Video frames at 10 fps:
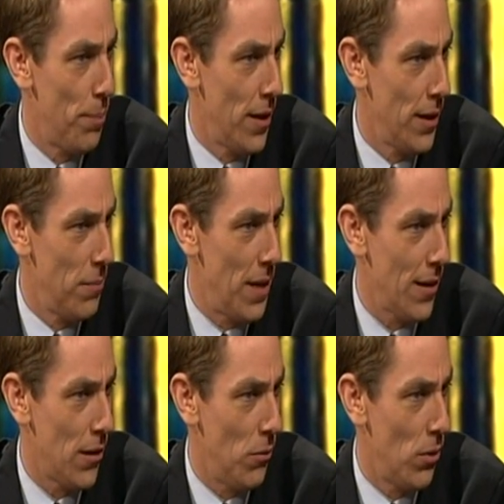up on the
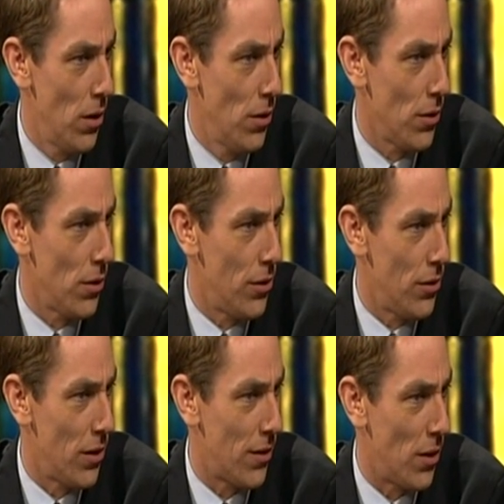medical world, or did
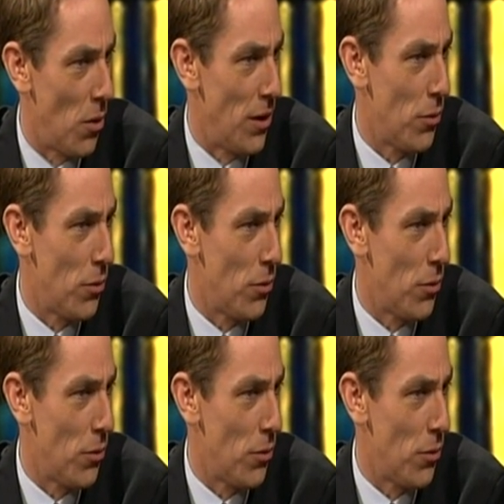you just go